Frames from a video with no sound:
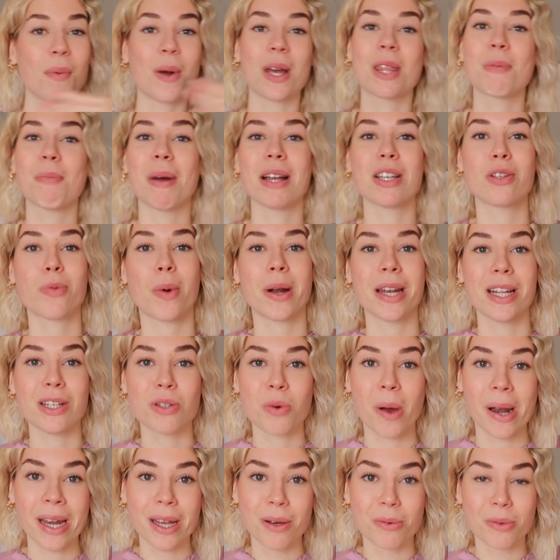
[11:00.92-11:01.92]
with my
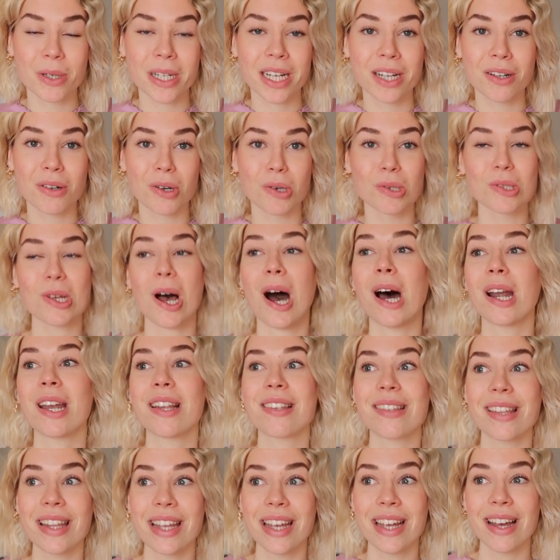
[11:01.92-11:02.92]
2020 reading goals.
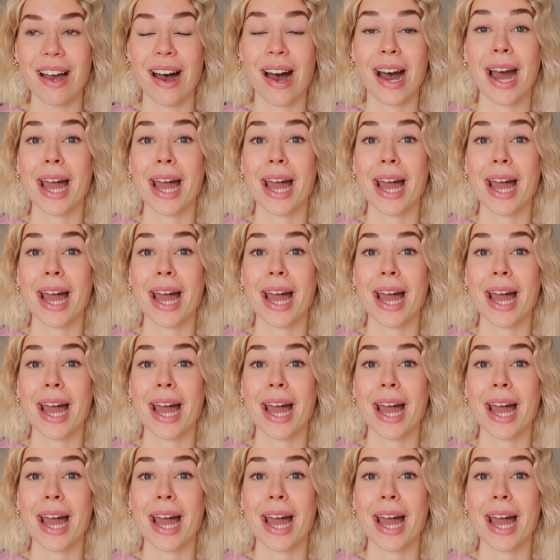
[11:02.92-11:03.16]
Honestly,